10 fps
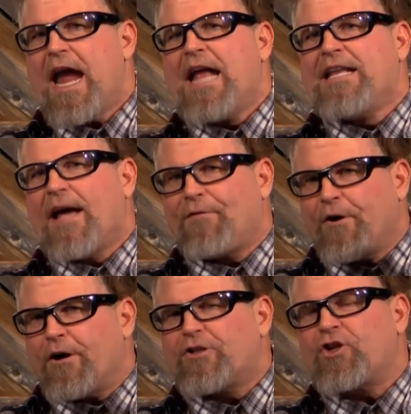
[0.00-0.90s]
And yet
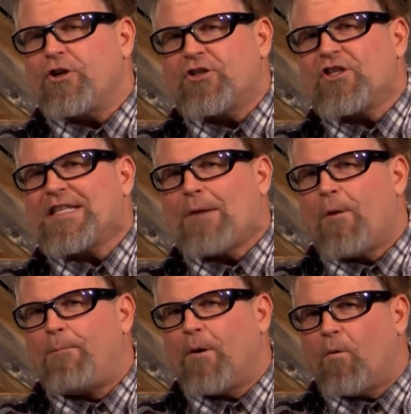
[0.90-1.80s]
there are churches that
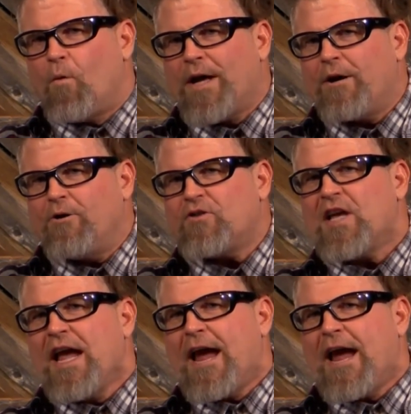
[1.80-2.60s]
will put widows